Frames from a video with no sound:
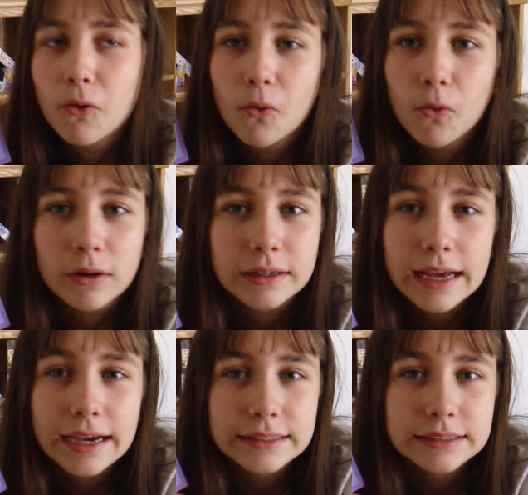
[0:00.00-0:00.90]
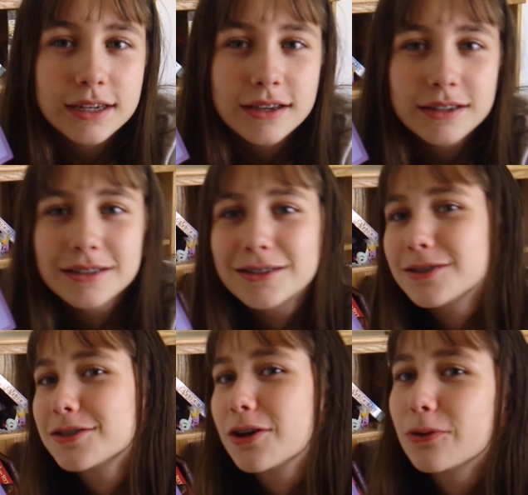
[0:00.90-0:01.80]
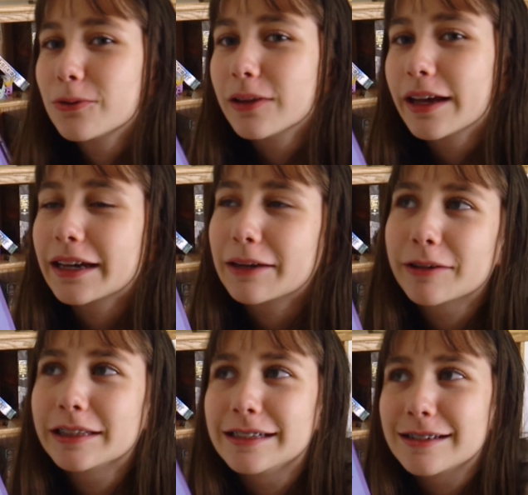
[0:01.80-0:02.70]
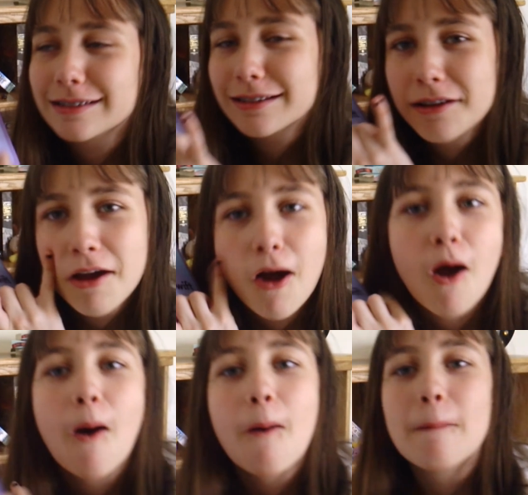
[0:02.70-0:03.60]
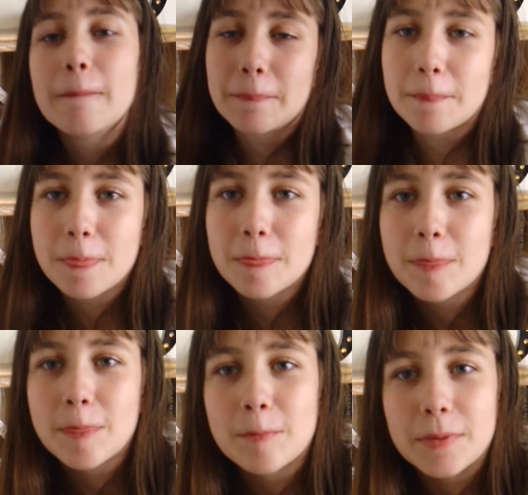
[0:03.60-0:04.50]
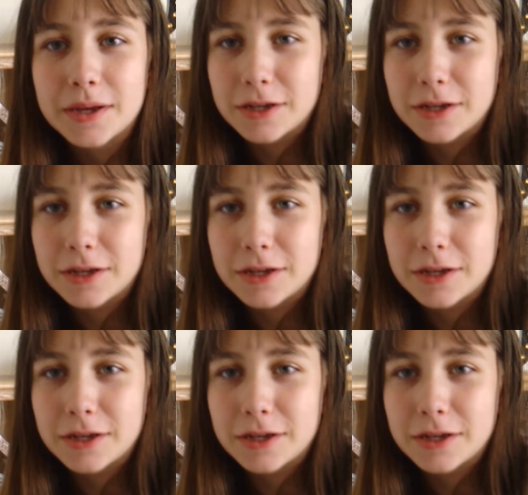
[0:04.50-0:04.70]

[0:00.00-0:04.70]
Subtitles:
organized, so like it really doesn't. But you